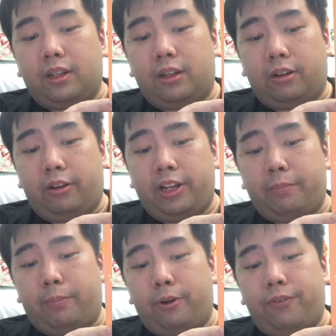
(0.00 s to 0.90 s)
or
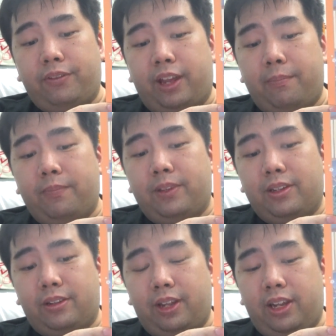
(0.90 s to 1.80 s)
rather both of them.
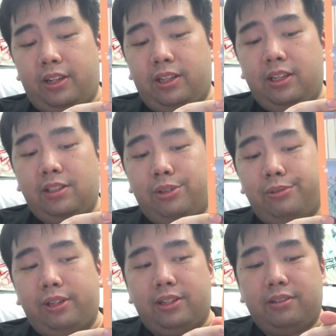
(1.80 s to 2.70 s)
Okay, these
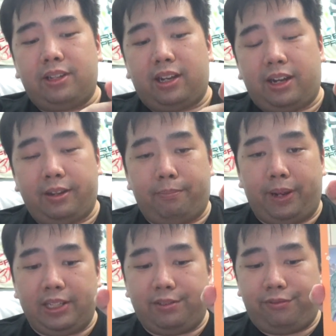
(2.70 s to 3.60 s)
two girls are
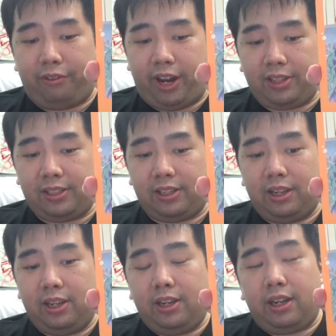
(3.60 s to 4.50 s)
best friends.
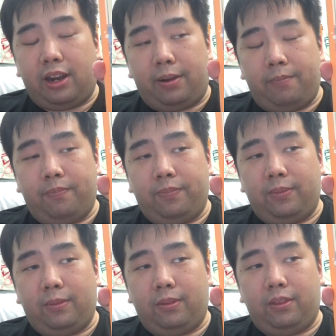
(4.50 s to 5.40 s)

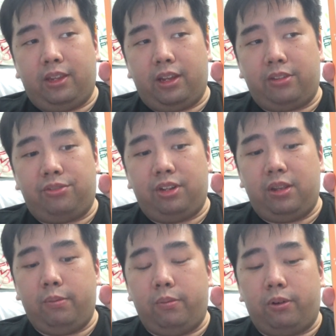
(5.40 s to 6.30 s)
Um, their
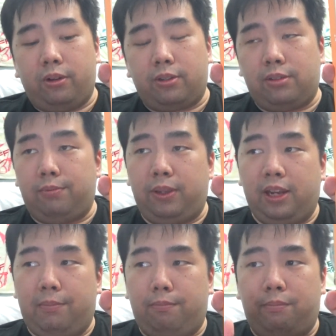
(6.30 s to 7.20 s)
dream was to
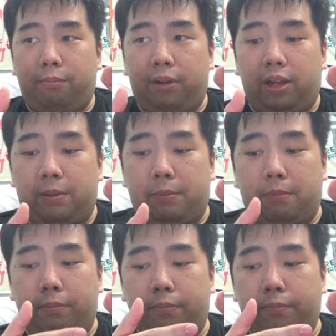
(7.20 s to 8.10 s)
become
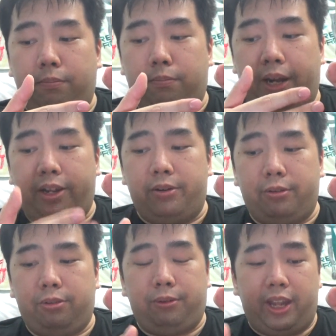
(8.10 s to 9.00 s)
um,
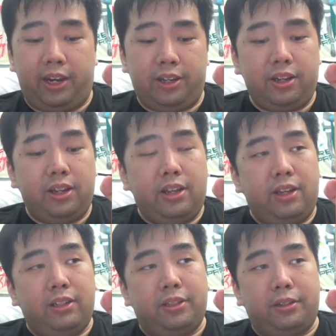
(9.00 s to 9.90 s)
Maiko together.
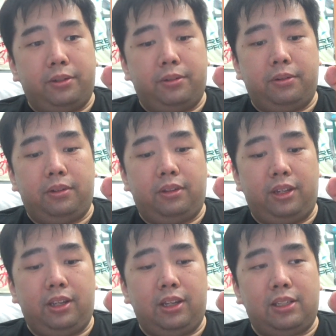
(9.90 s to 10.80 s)
So the
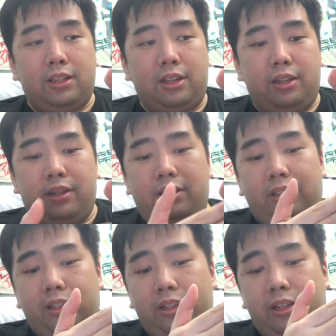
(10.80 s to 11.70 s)
thing is,
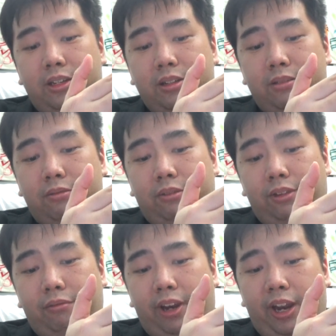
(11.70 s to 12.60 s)
the girl with
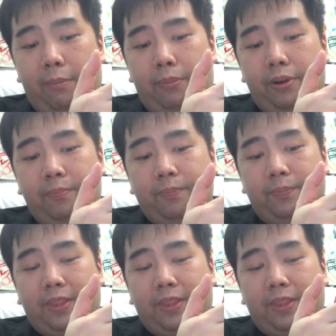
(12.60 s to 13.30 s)
the red apron